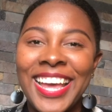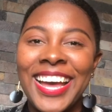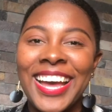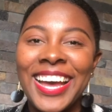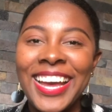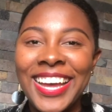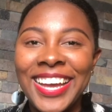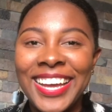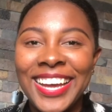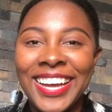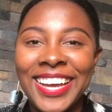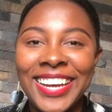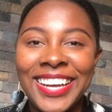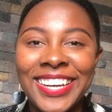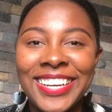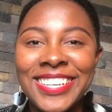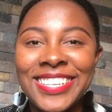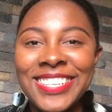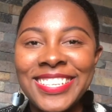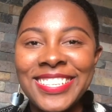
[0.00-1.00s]
hi
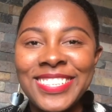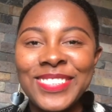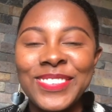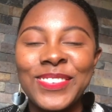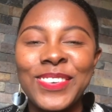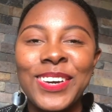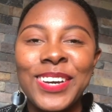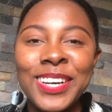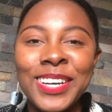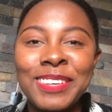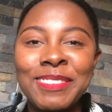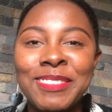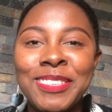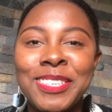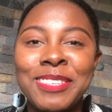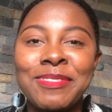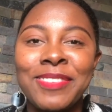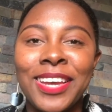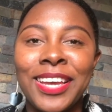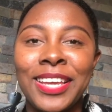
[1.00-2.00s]
guys, welcome
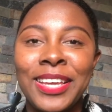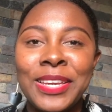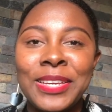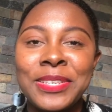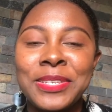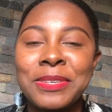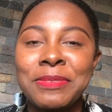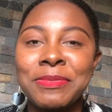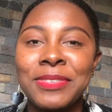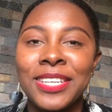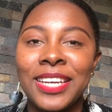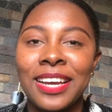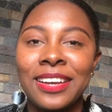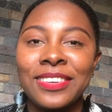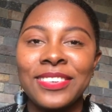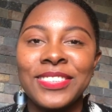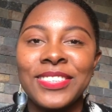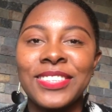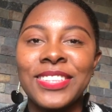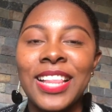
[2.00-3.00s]
to my YouTube
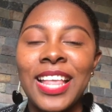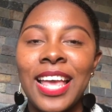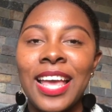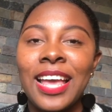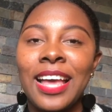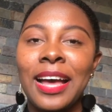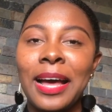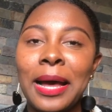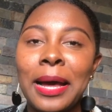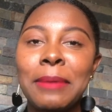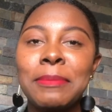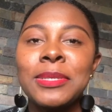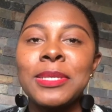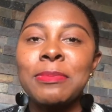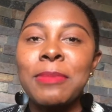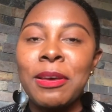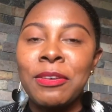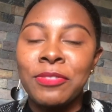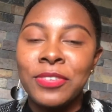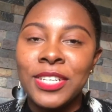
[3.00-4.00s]
channel.
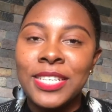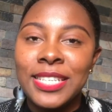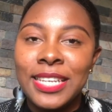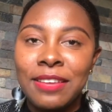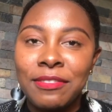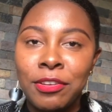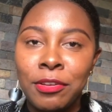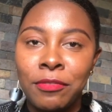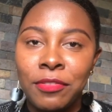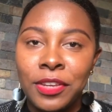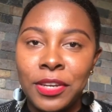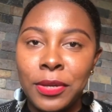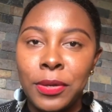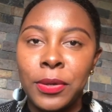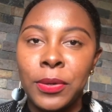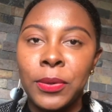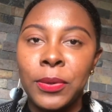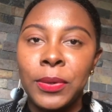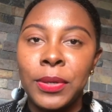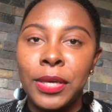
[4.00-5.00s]
It's my first ever
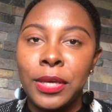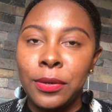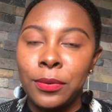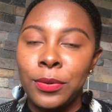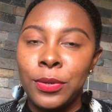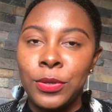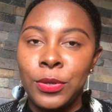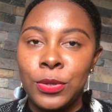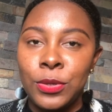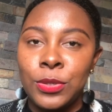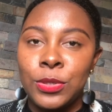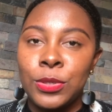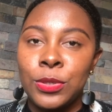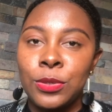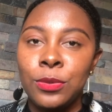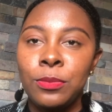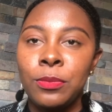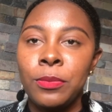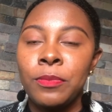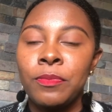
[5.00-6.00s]
video here on
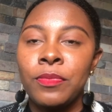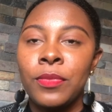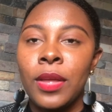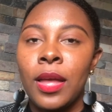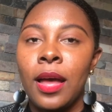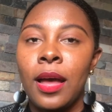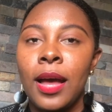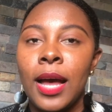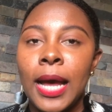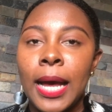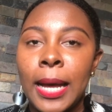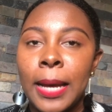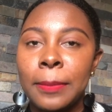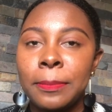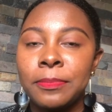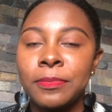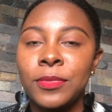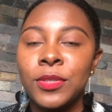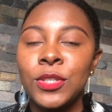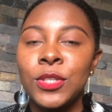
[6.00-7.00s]

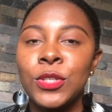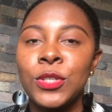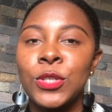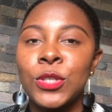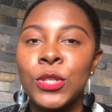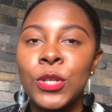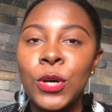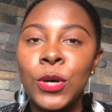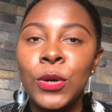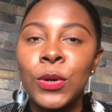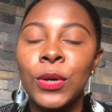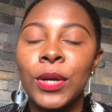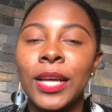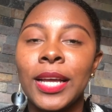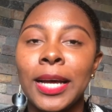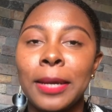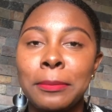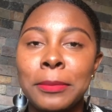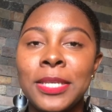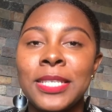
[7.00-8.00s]
YouTube. So
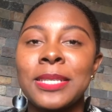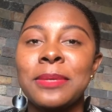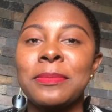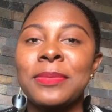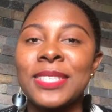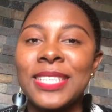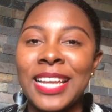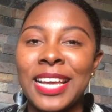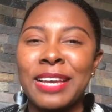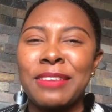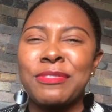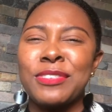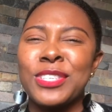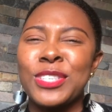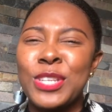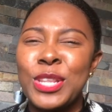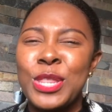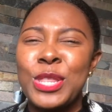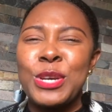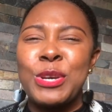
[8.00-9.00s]
cut me some slack, it's
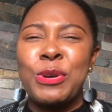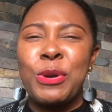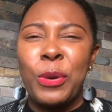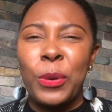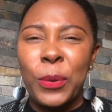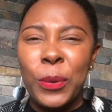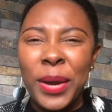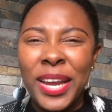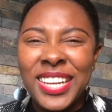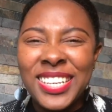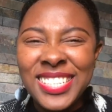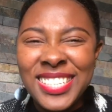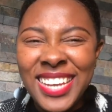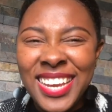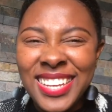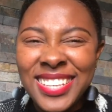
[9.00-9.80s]
not the greatest